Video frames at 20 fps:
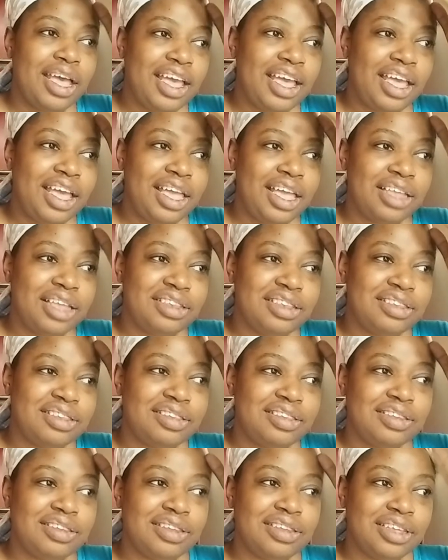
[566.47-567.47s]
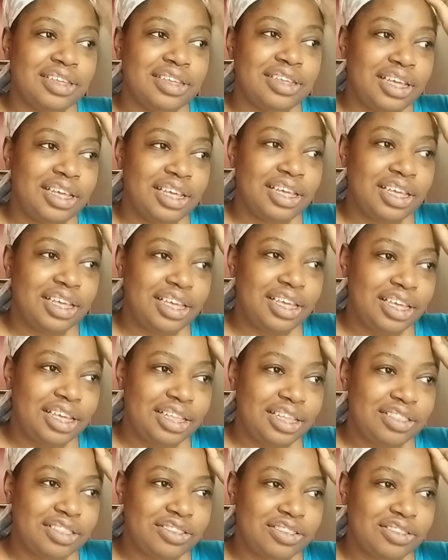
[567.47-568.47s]
And
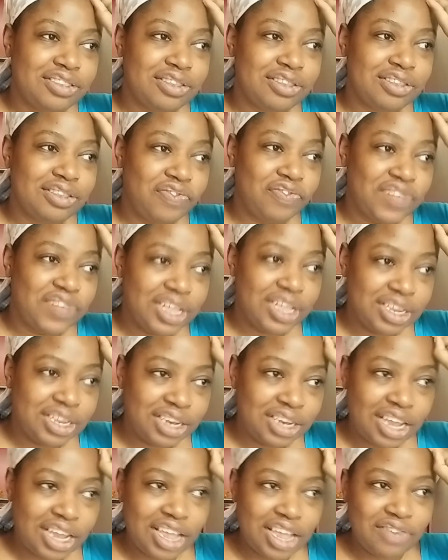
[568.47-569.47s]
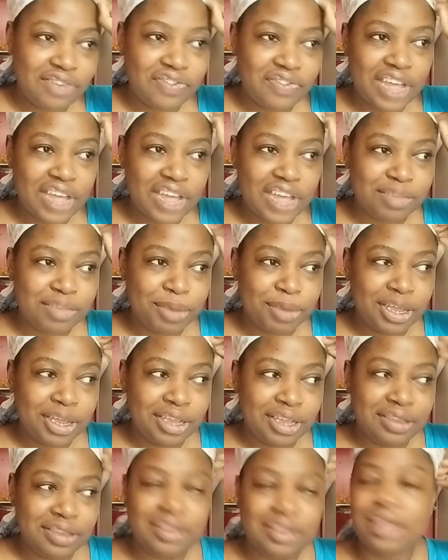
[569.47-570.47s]
it's fun and
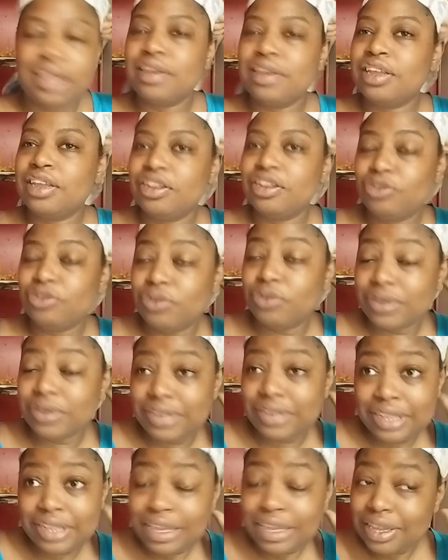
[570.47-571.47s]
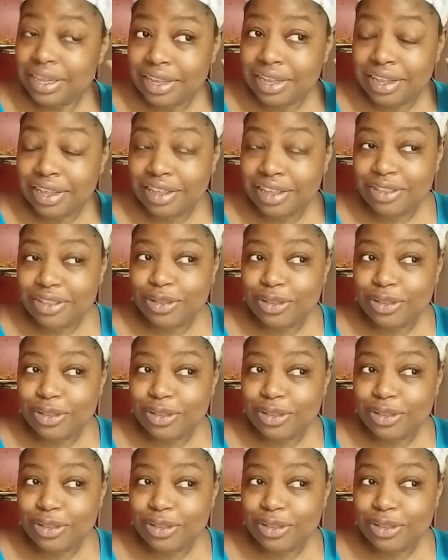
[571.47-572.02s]
fast-paced and interesting,